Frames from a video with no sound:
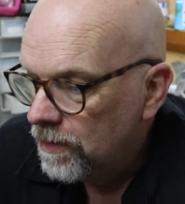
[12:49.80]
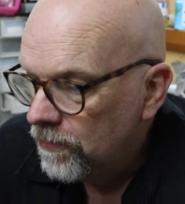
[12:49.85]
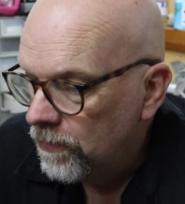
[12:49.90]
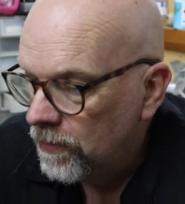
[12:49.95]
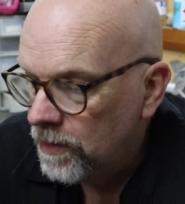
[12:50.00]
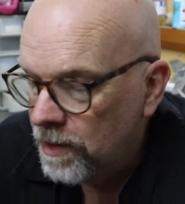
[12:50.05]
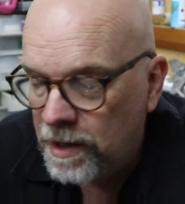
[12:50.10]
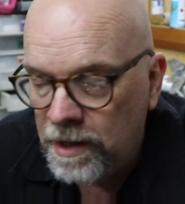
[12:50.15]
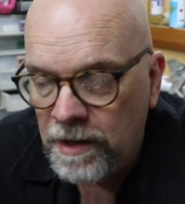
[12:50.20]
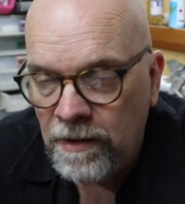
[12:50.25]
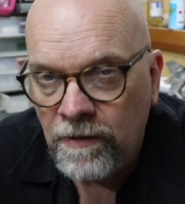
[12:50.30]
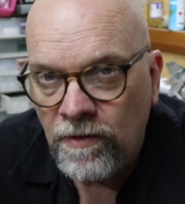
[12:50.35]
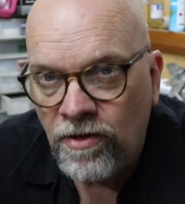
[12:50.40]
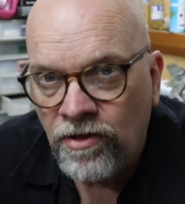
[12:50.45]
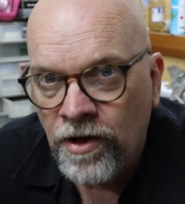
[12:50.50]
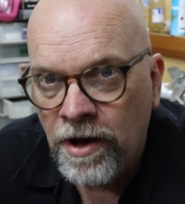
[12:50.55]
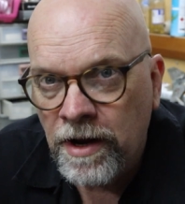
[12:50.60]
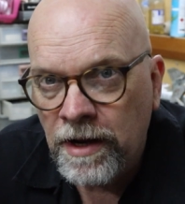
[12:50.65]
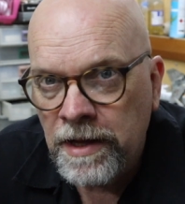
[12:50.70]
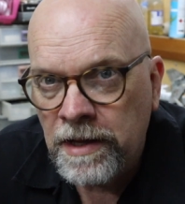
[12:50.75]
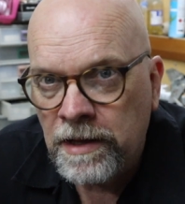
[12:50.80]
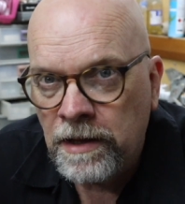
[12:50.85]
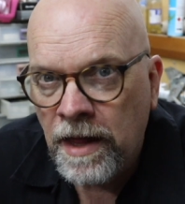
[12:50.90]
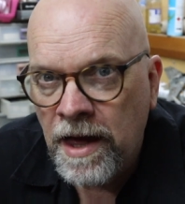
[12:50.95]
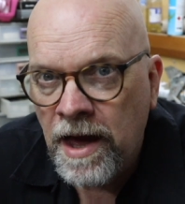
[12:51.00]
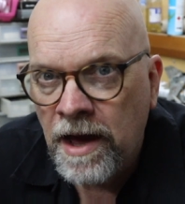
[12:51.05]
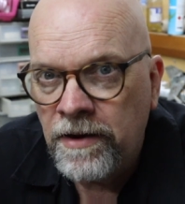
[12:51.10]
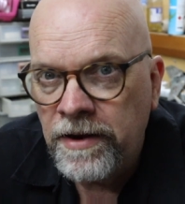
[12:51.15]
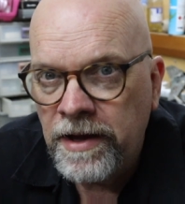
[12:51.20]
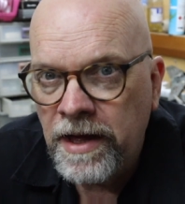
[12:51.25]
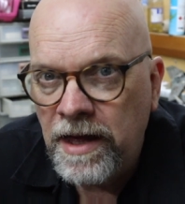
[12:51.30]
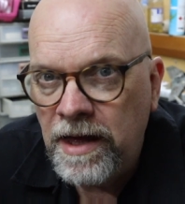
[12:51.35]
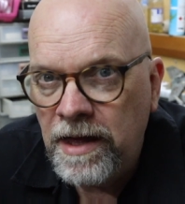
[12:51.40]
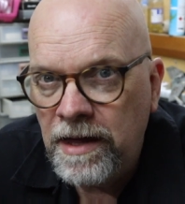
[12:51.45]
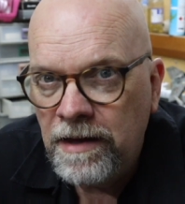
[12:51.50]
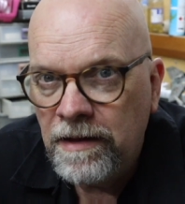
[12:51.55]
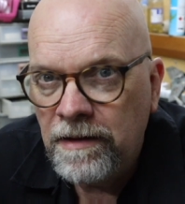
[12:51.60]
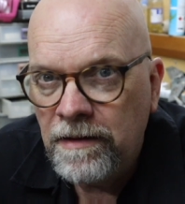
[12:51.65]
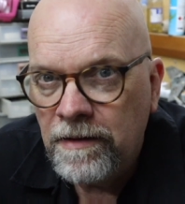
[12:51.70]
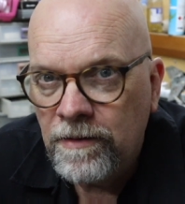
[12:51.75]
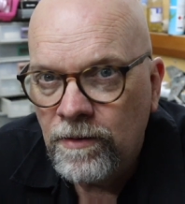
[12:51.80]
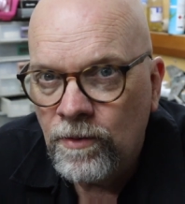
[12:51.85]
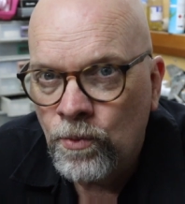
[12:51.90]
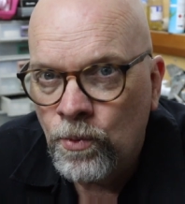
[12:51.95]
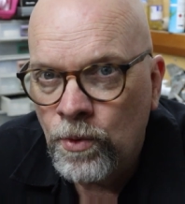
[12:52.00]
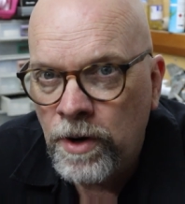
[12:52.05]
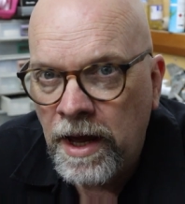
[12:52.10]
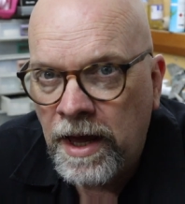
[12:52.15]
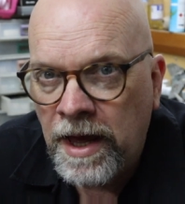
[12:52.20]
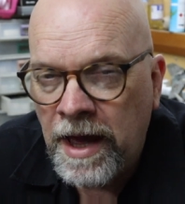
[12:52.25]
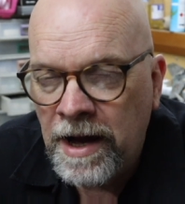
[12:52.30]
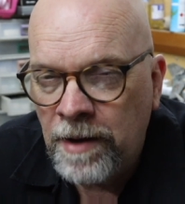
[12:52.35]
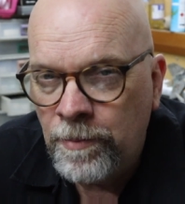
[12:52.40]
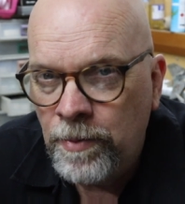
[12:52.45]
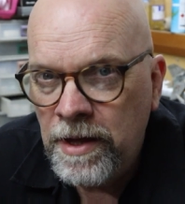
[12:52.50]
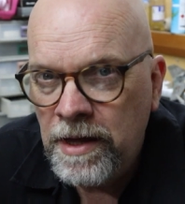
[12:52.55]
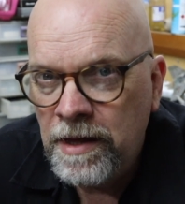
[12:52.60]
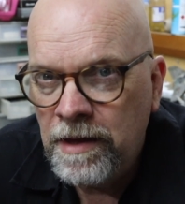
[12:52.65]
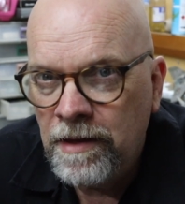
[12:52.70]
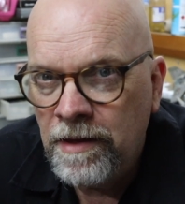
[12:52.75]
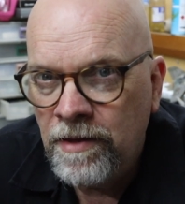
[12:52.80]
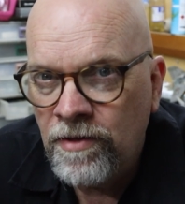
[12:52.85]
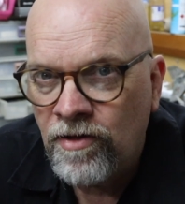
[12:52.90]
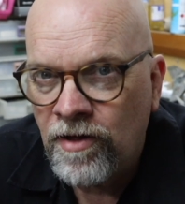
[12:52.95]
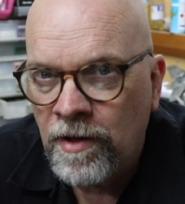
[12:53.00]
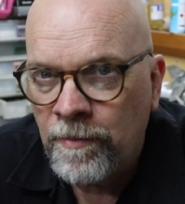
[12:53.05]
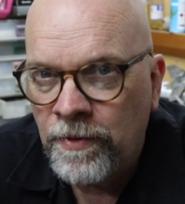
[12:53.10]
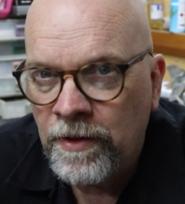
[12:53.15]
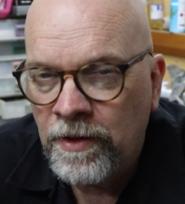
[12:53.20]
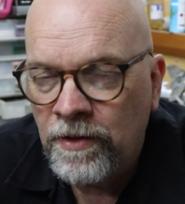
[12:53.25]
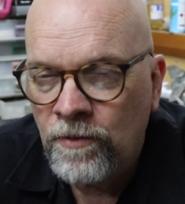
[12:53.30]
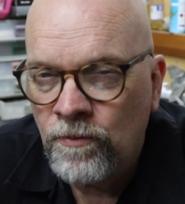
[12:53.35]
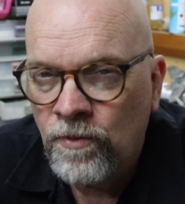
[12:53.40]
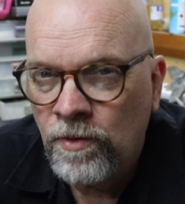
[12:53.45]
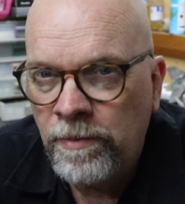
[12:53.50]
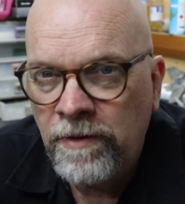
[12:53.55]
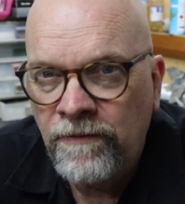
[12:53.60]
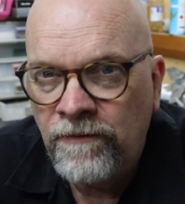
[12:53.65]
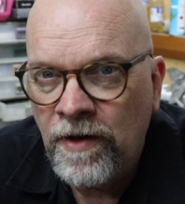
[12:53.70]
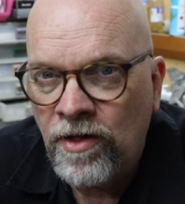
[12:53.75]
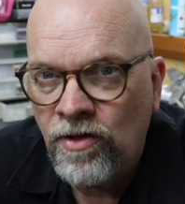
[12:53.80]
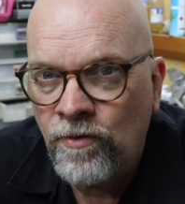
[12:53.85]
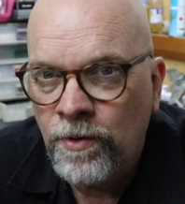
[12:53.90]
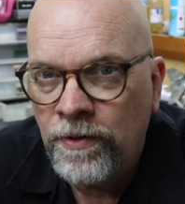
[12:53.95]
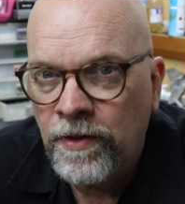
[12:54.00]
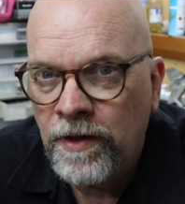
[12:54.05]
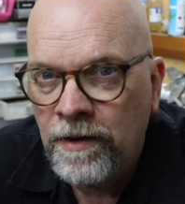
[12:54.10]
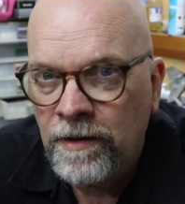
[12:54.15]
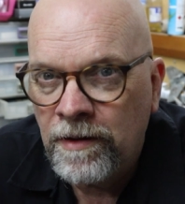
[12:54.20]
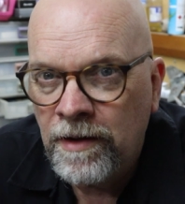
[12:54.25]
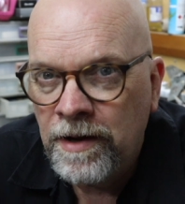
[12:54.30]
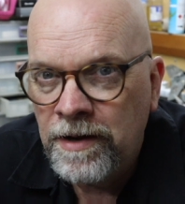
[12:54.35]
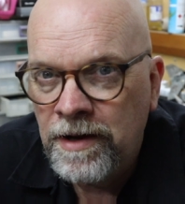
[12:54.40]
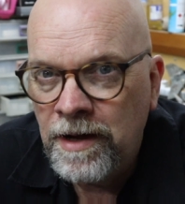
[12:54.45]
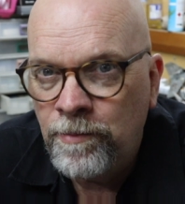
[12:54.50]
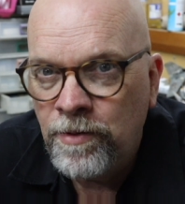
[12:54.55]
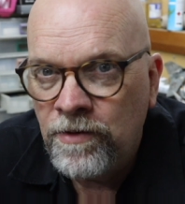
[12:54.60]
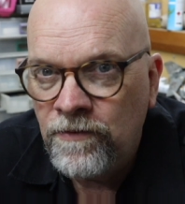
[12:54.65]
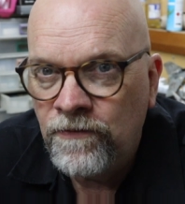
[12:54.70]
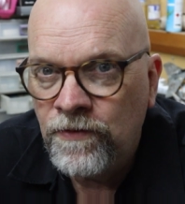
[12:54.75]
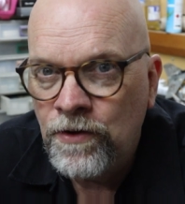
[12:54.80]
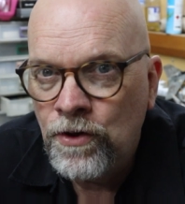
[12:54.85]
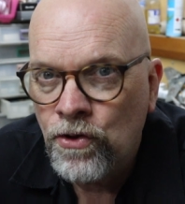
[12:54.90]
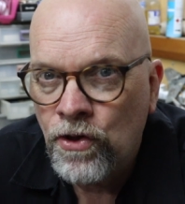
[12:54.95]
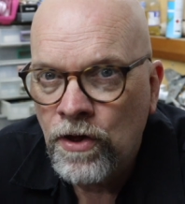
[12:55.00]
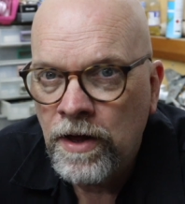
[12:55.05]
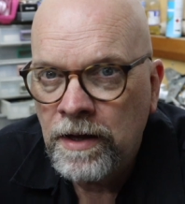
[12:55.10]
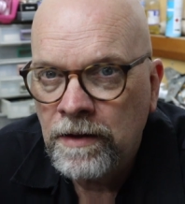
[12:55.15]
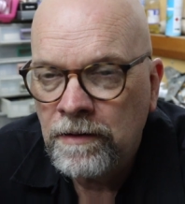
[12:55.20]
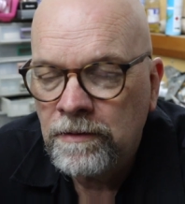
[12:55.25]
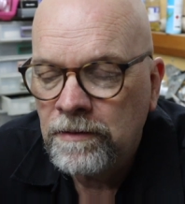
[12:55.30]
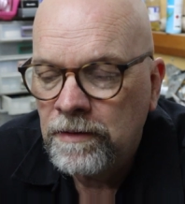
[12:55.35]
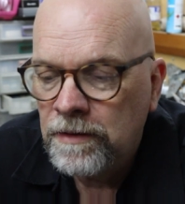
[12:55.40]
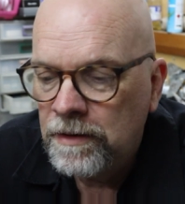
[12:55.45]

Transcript: The slightly cloudy rear canopy is something that will be fixed with a dip in future.